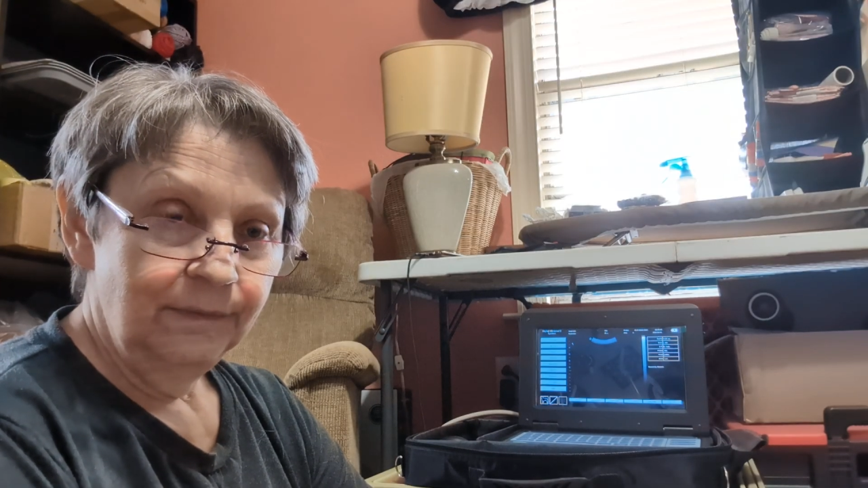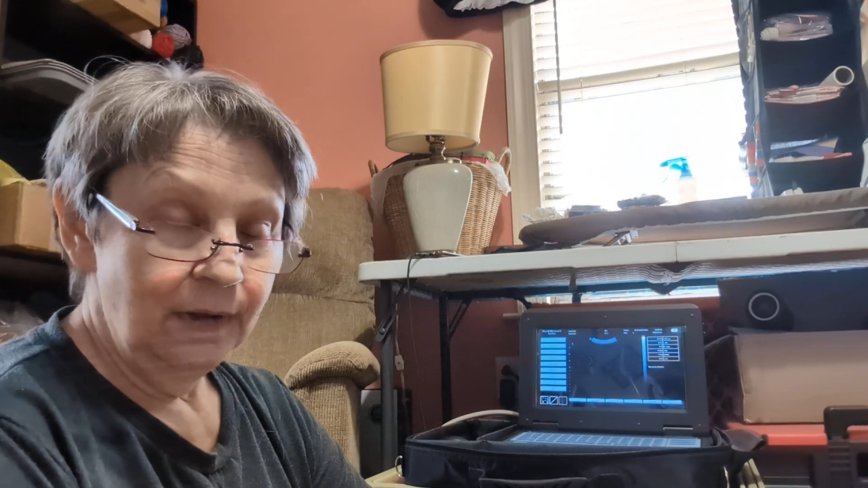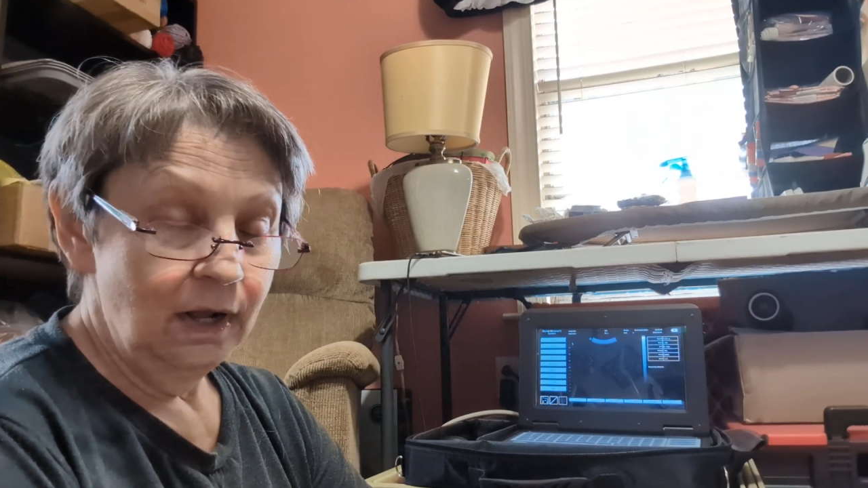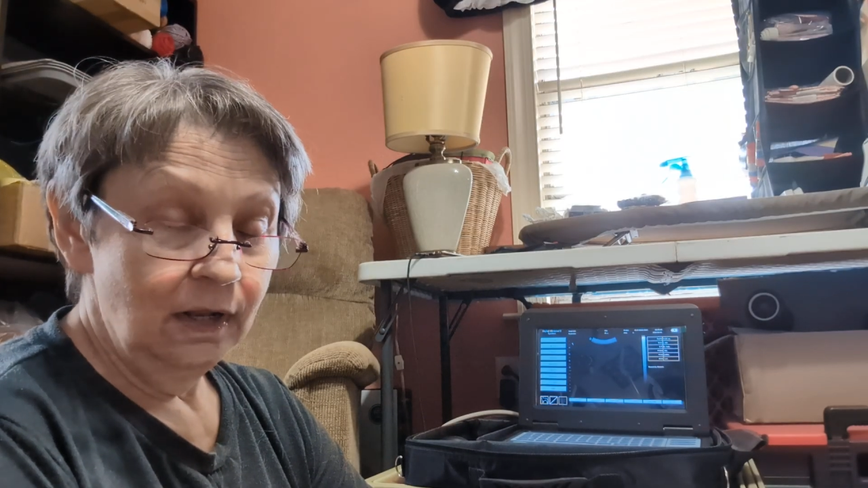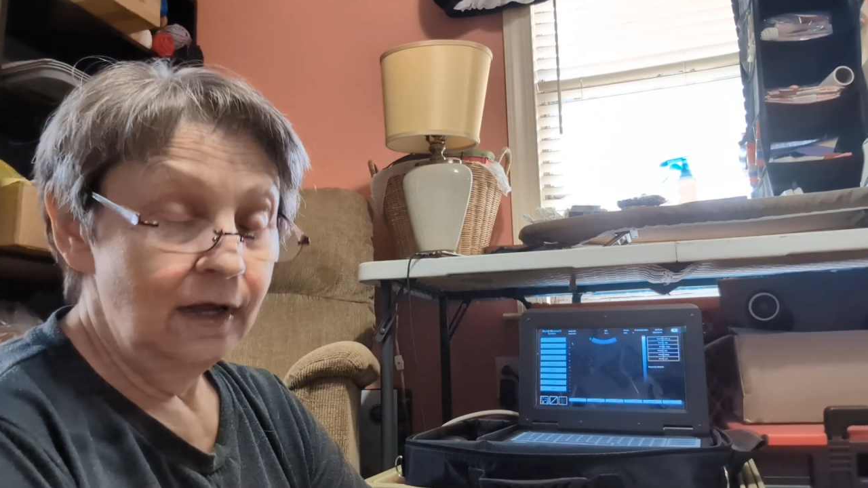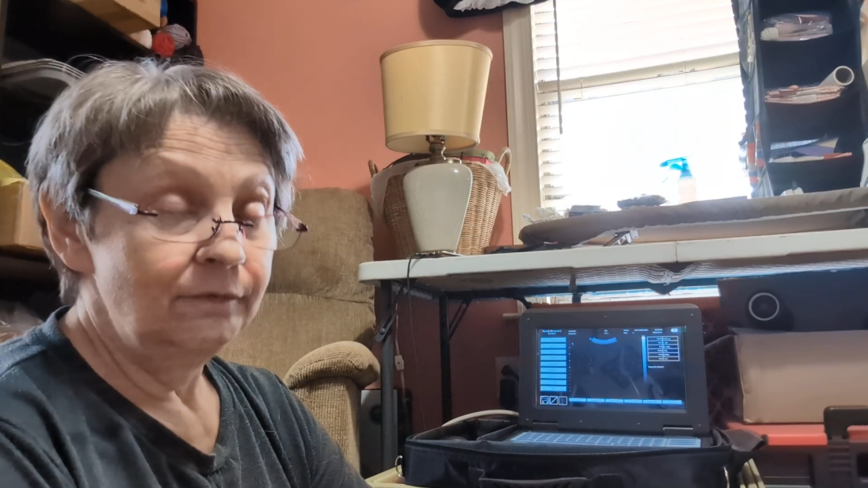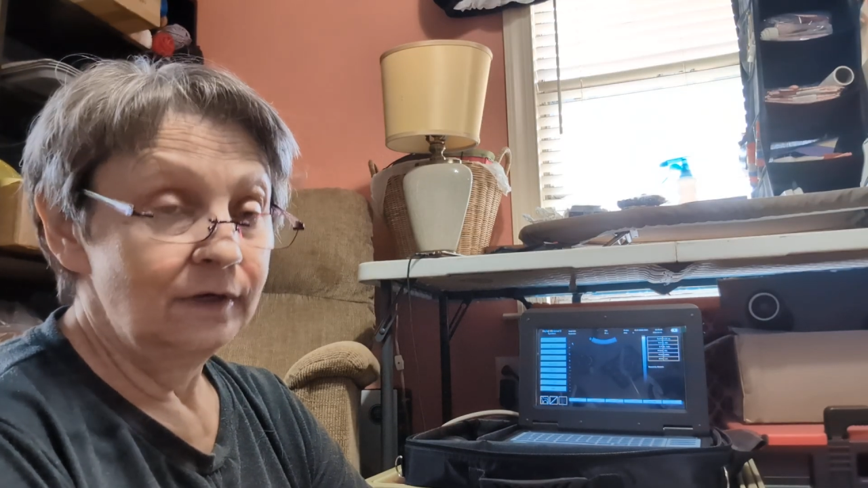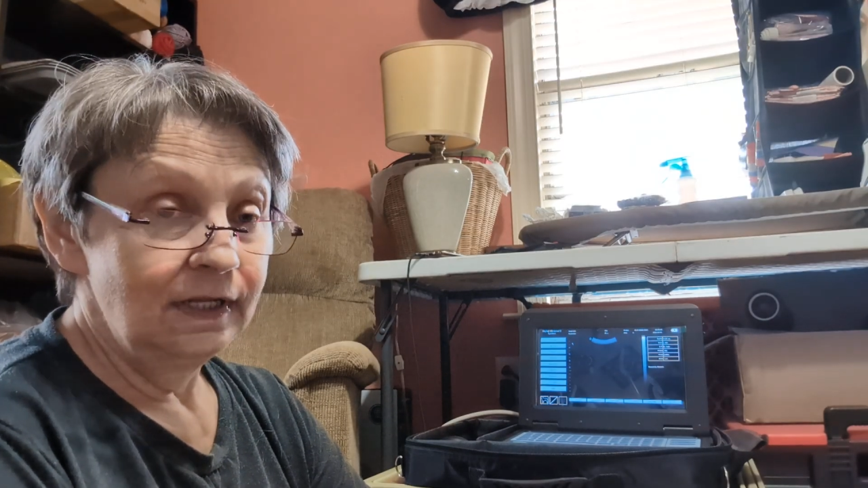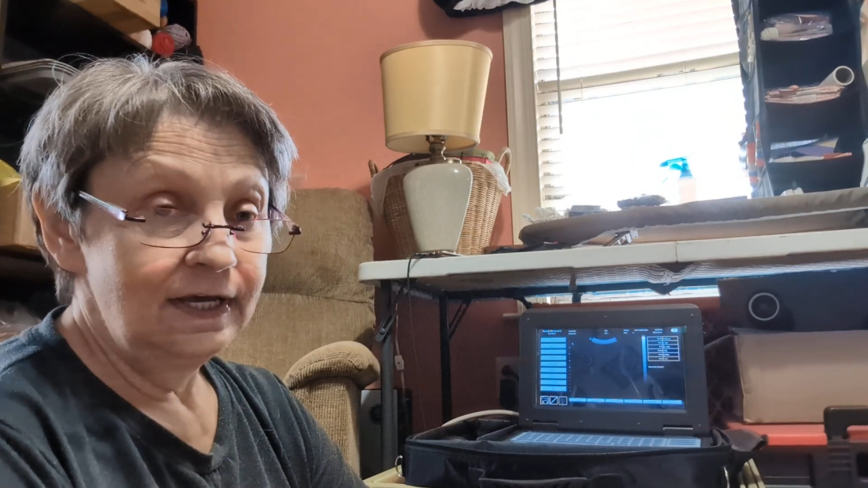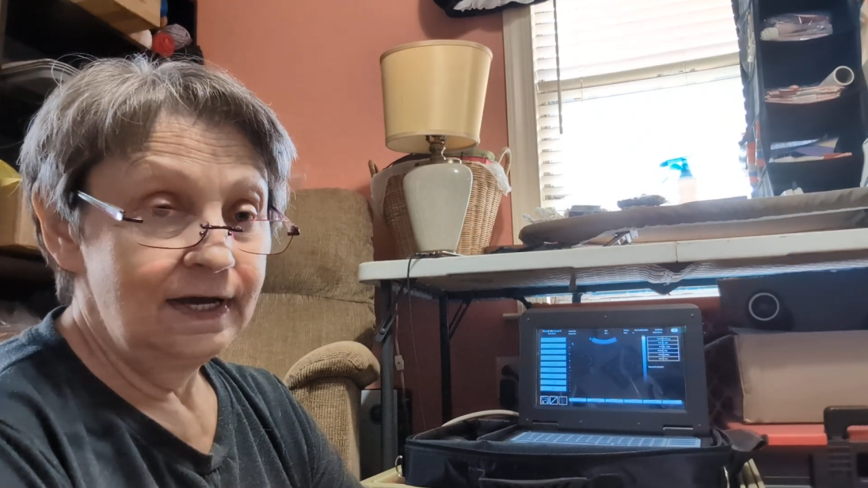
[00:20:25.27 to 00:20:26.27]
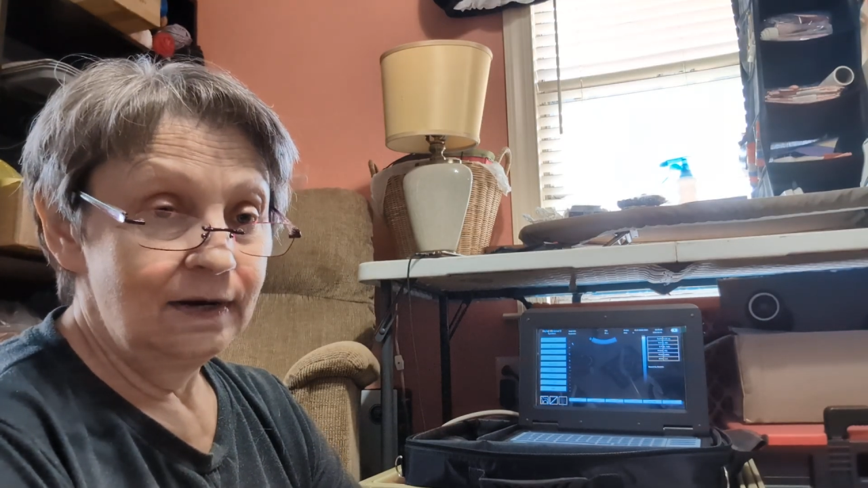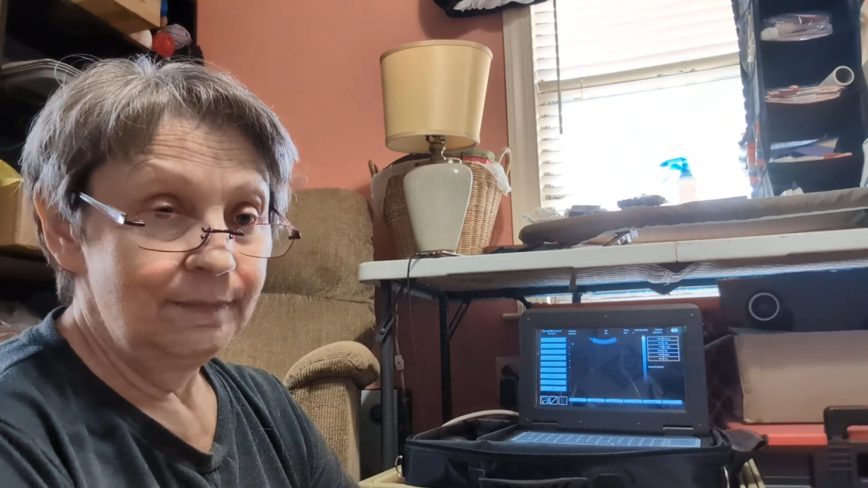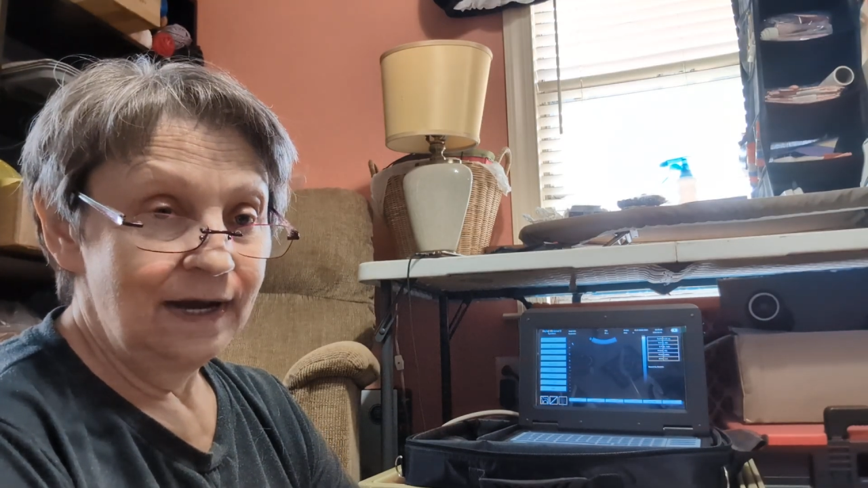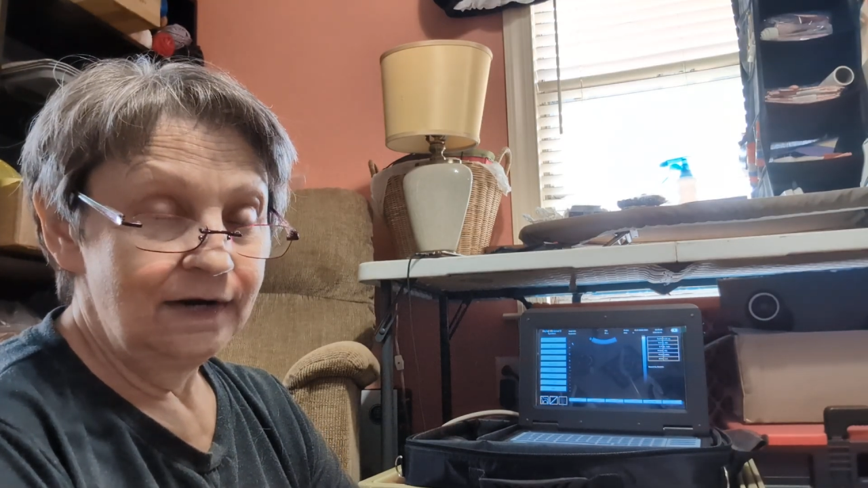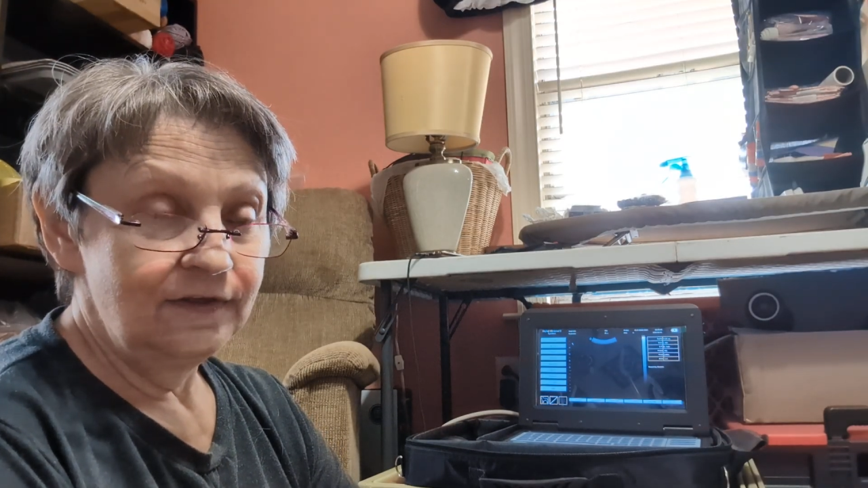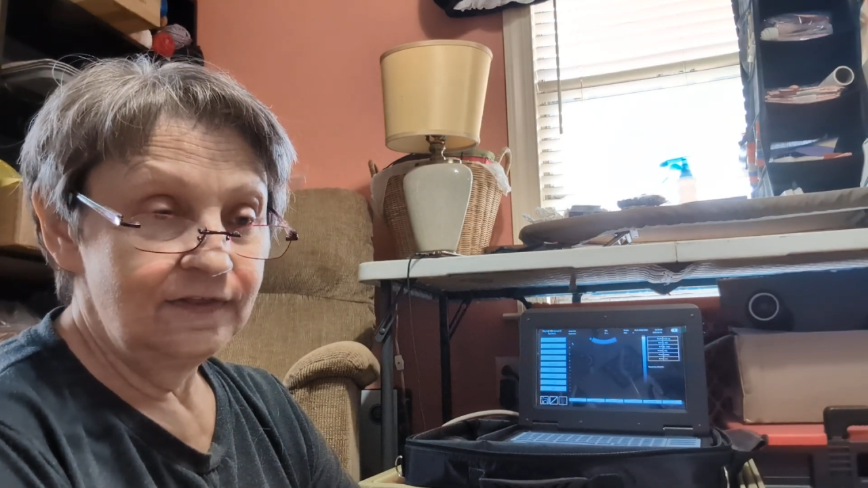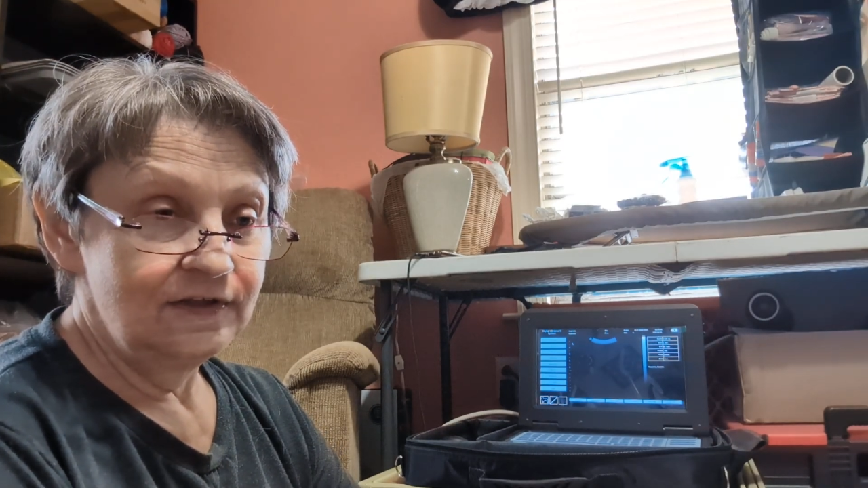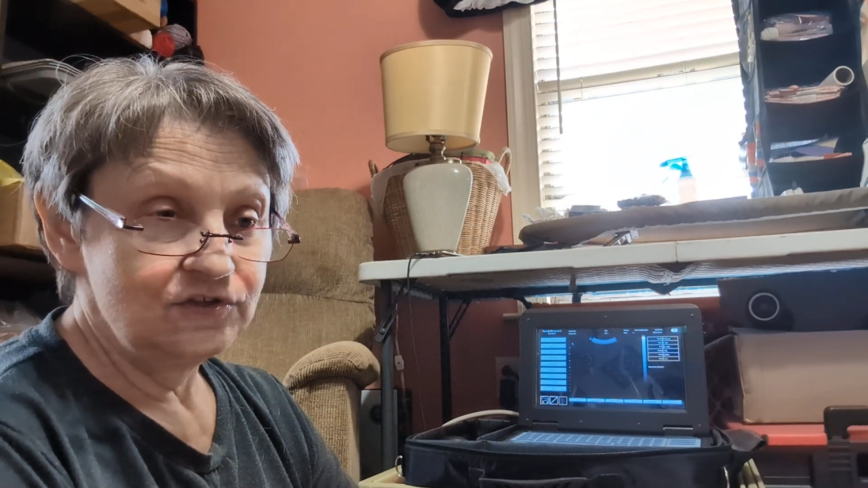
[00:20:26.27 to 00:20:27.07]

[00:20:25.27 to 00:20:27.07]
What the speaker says: all I really care about is that